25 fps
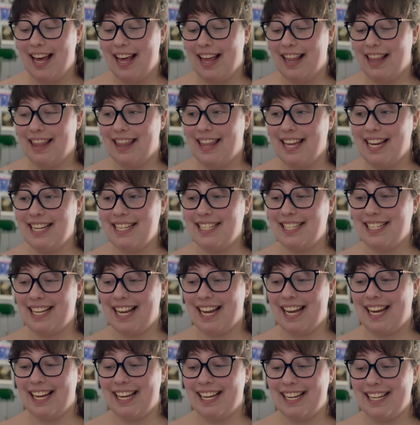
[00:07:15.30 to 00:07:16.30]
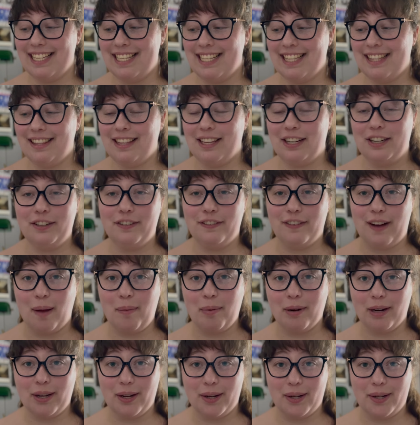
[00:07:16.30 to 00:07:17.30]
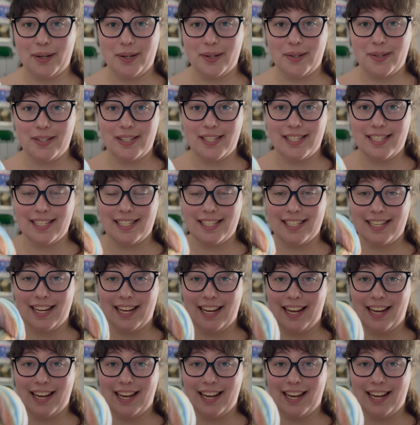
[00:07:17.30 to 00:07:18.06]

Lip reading: This is Little Fiber Co's